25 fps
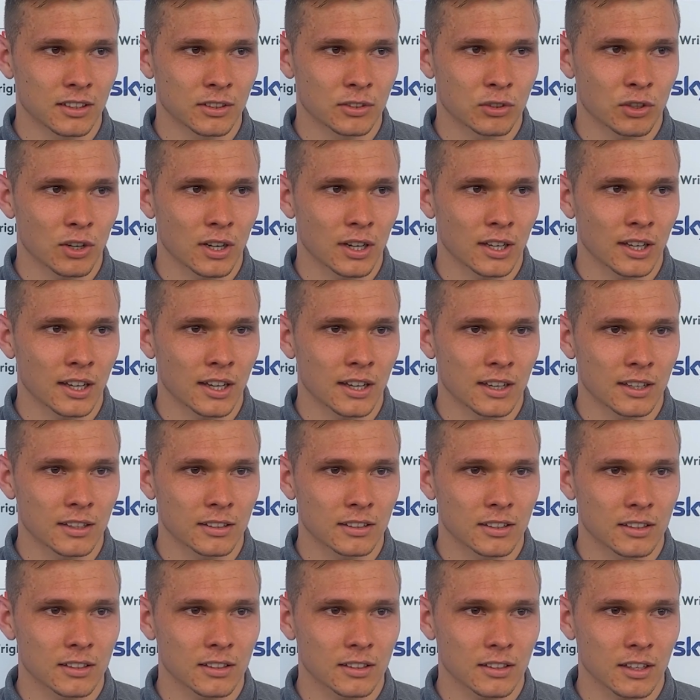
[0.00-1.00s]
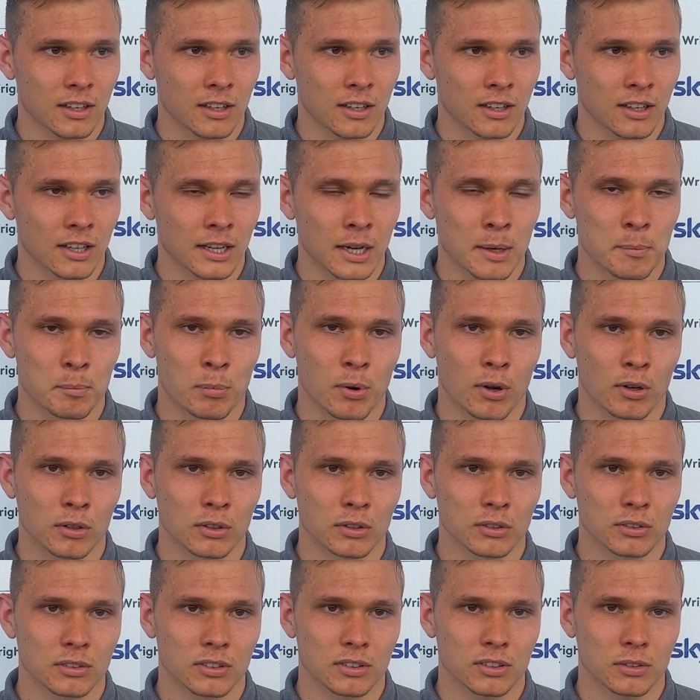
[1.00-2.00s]
try and get an end
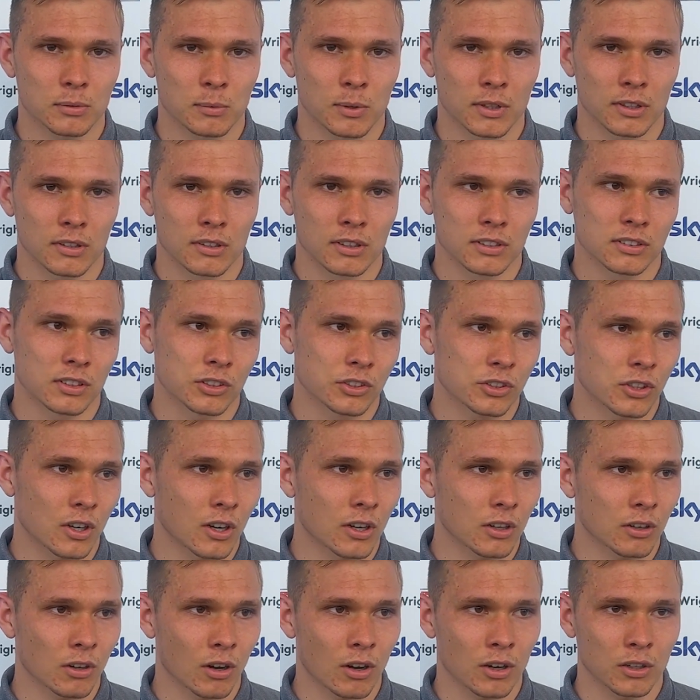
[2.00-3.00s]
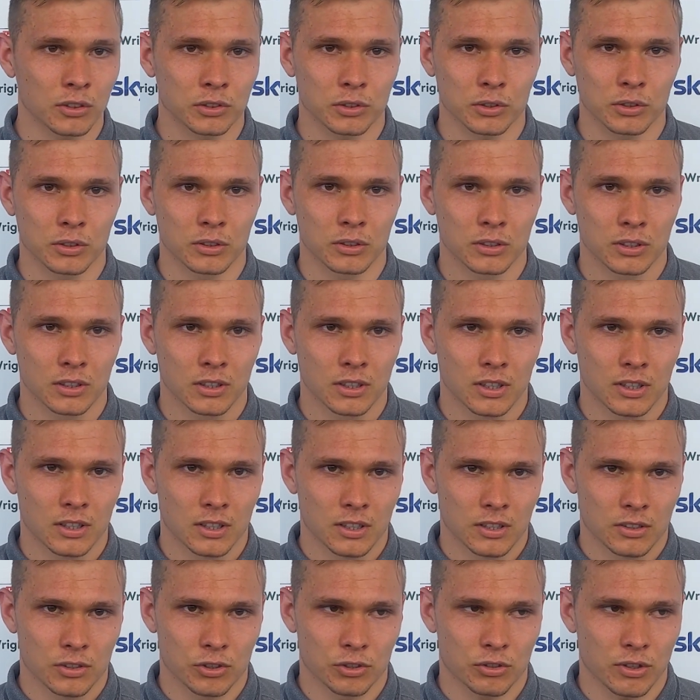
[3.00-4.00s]
product, whether it's a short cross or
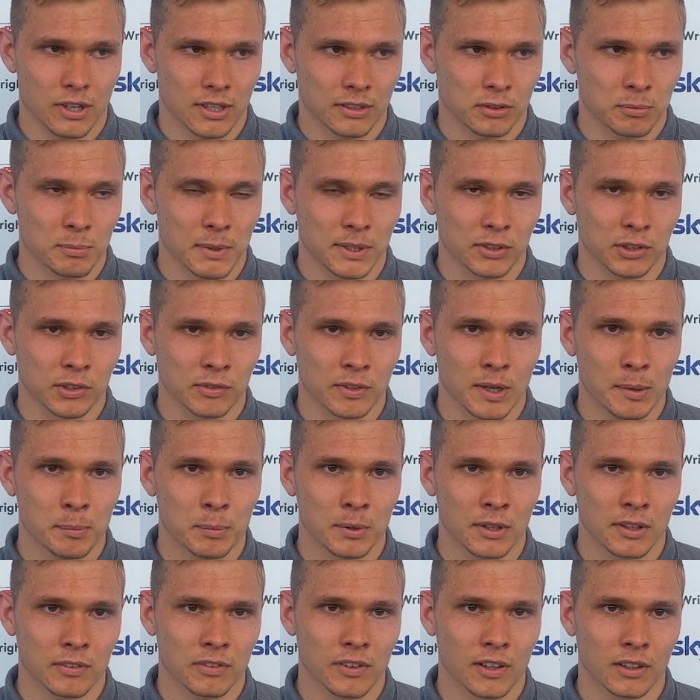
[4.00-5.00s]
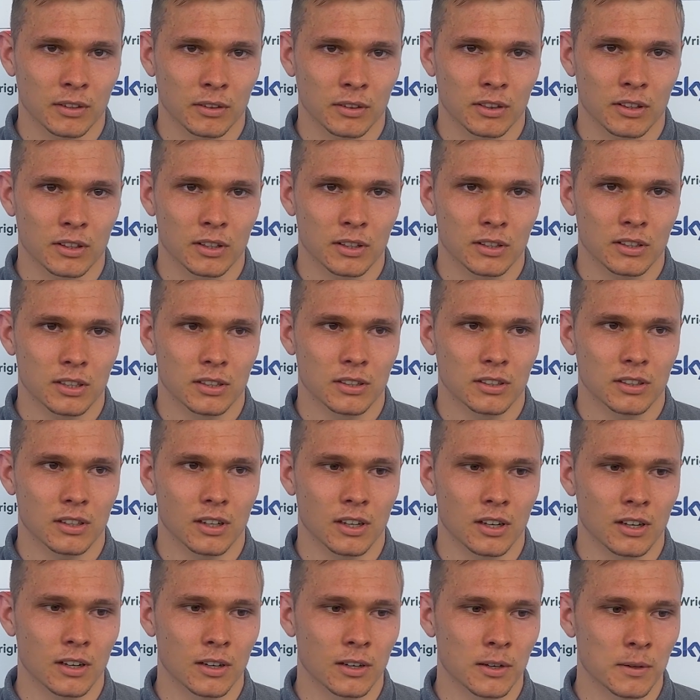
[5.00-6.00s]
just trying to make stuff happen in the final third.
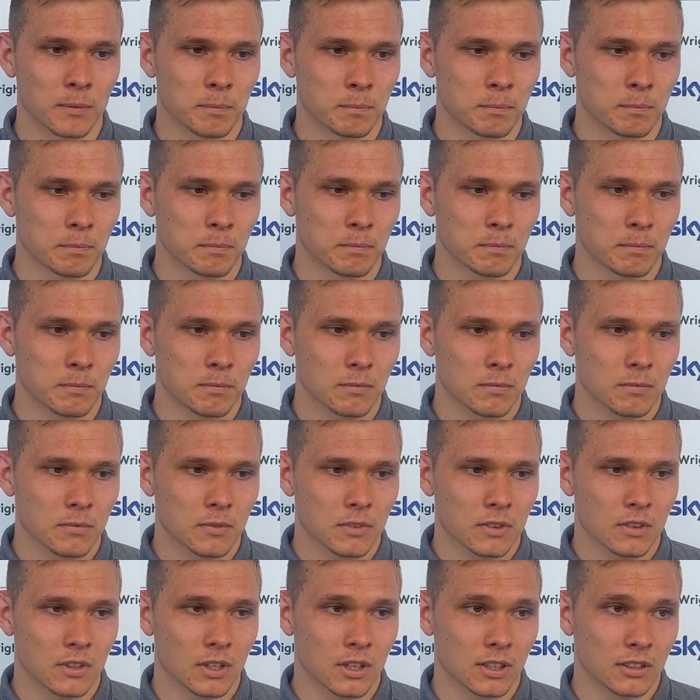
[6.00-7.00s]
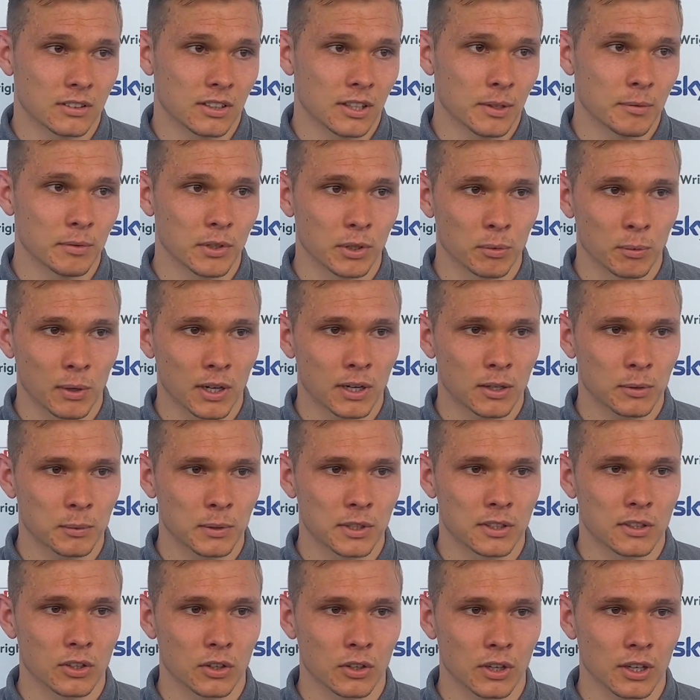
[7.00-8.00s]
The team did well.
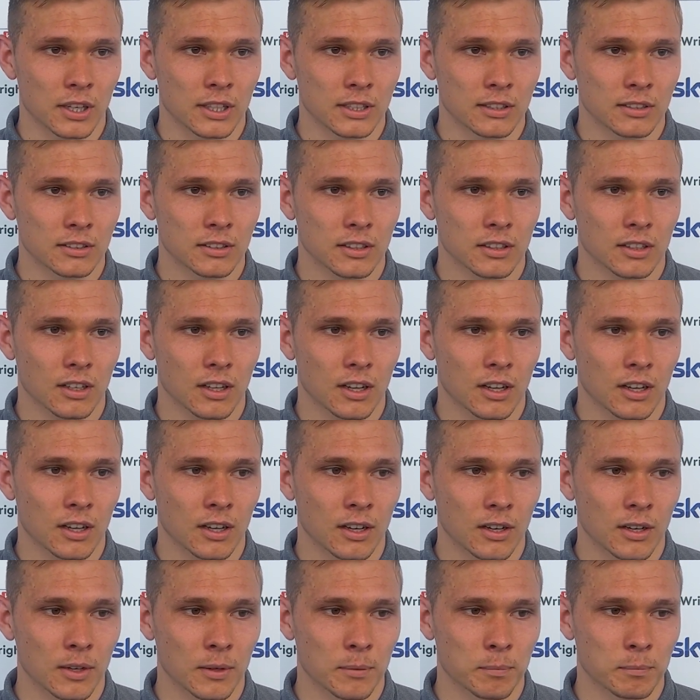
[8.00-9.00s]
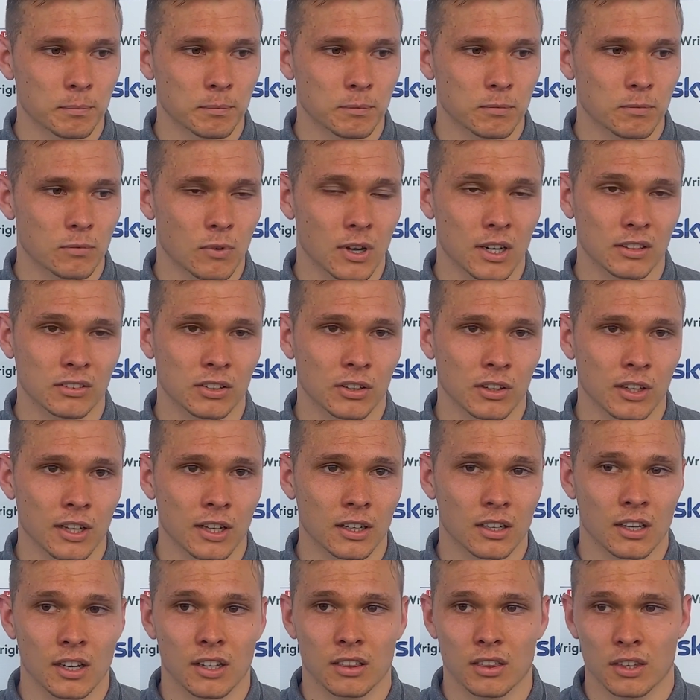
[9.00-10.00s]
We dug in right till the
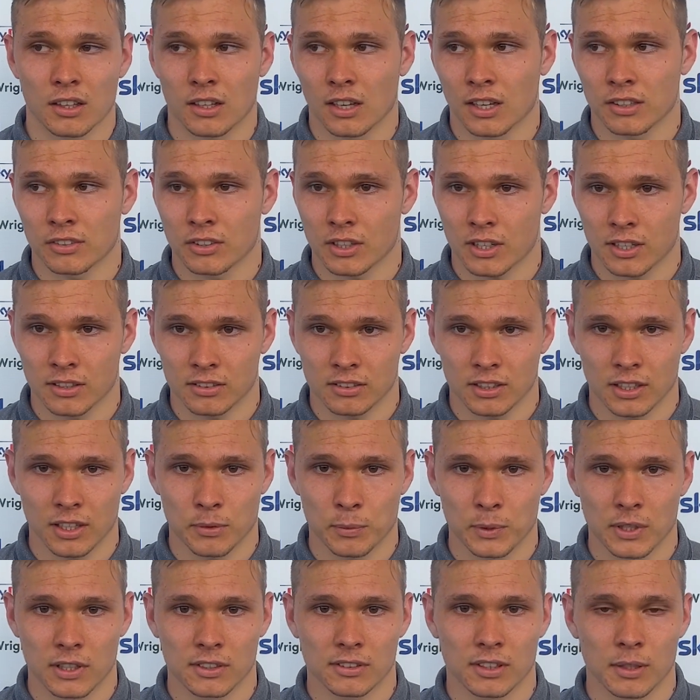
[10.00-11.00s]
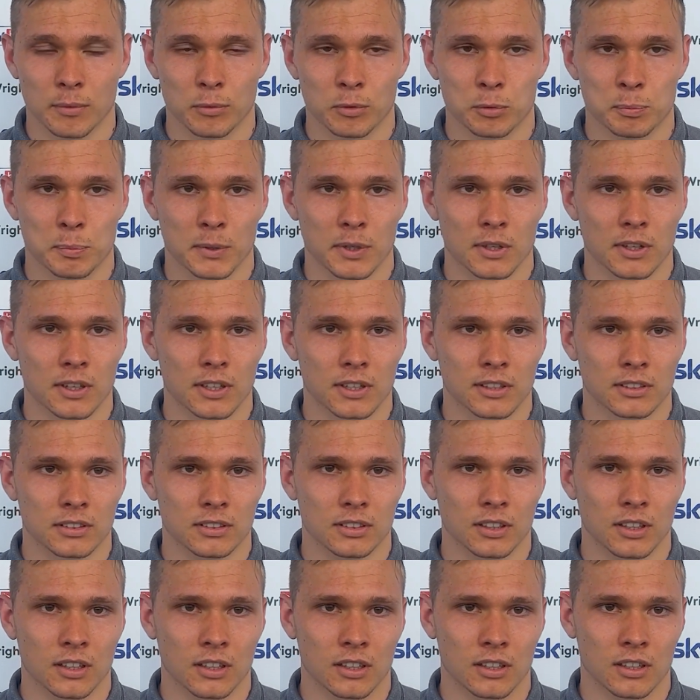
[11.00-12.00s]
end. And I think, as you can see, with the team spirit,
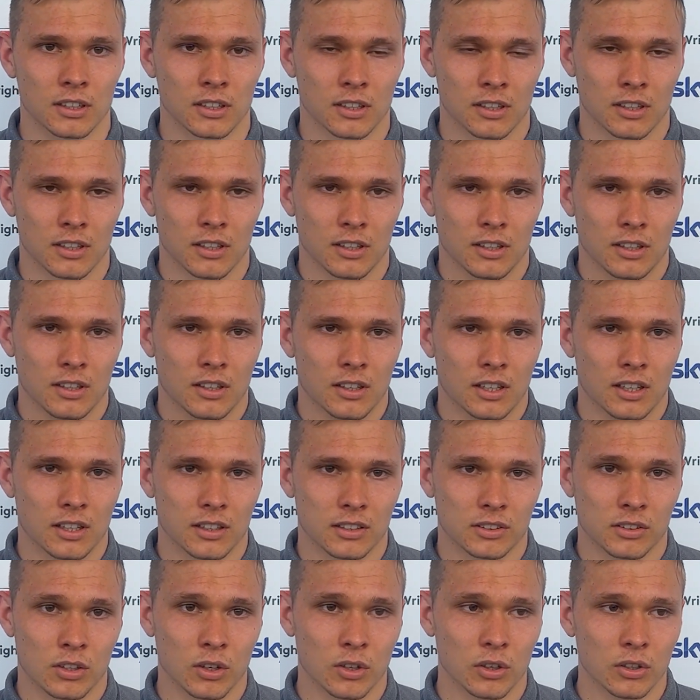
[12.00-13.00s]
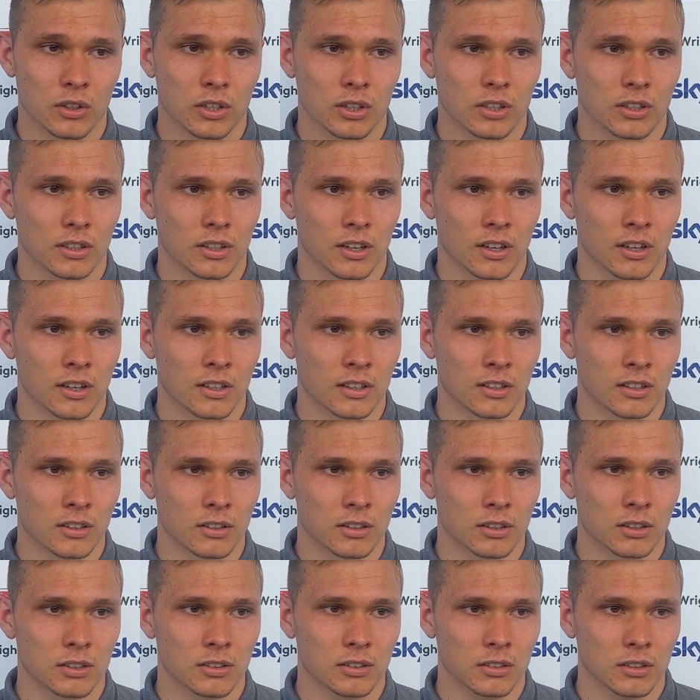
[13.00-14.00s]
it's good.
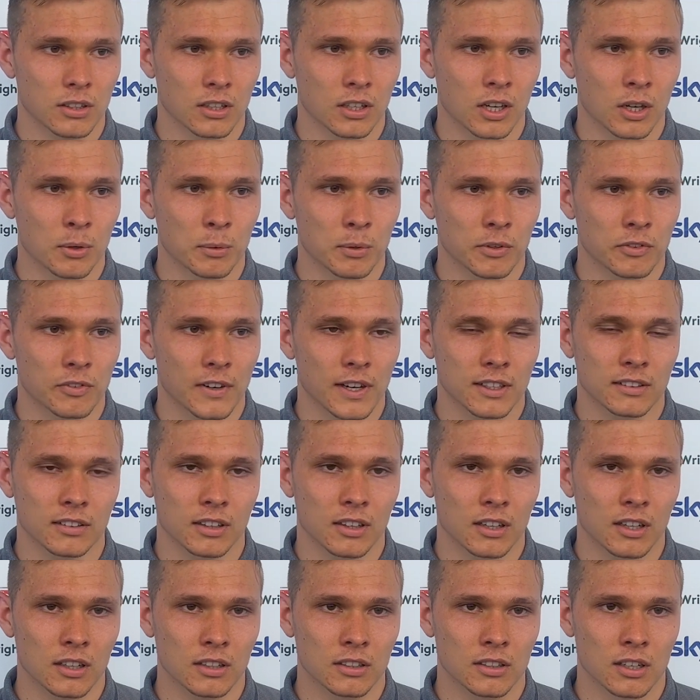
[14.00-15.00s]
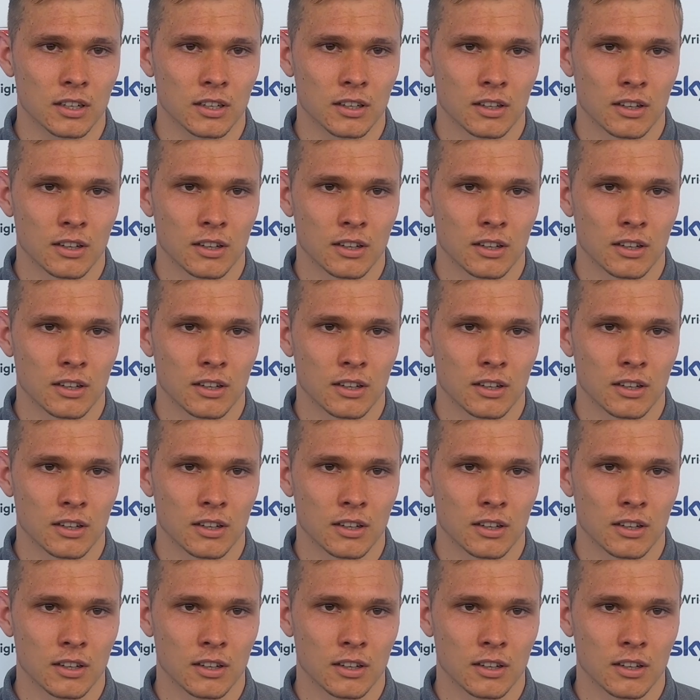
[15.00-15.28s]
And, you know, we'll fight to the end.